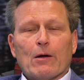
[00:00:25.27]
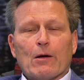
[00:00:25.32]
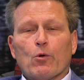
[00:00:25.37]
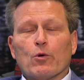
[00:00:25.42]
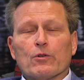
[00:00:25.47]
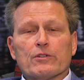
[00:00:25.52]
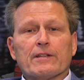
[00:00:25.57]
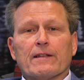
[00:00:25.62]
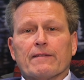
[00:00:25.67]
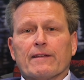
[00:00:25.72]
I
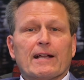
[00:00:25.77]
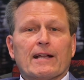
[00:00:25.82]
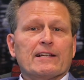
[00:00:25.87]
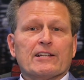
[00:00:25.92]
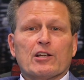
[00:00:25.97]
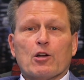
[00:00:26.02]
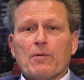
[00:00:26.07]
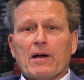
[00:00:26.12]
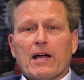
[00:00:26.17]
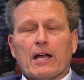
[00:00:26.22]
won't say that I
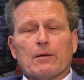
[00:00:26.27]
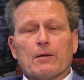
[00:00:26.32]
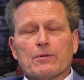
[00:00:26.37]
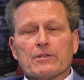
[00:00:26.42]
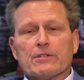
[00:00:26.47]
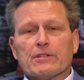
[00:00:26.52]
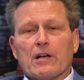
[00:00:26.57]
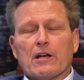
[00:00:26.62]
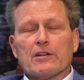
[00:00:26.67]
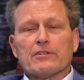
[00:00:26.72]
didn't go back and
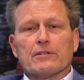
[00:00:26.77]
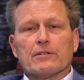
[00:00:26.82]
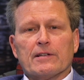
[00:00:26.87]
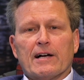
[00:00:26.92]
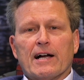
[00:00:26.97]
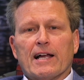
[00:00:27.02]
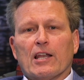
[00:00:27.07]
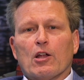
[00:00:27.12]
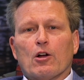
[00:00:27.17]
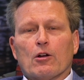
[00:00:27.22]
massage the
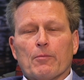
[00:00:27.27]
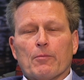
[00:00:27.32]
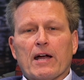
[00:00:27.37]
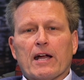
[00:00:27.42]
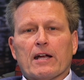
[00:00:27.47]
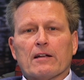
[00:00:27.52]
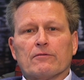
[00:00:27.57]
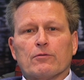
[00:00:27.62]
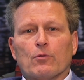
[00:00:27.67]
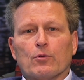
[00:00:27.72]
dialogue
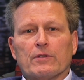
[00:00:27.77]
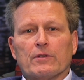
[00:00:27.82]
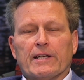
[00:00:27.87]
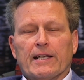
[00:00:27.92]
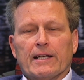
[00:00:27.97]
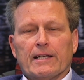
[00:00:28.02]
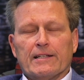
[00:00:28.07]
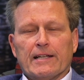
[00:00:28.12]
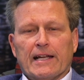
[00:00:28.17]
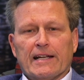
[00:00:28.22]
back and forth to
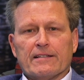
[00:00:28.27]
get it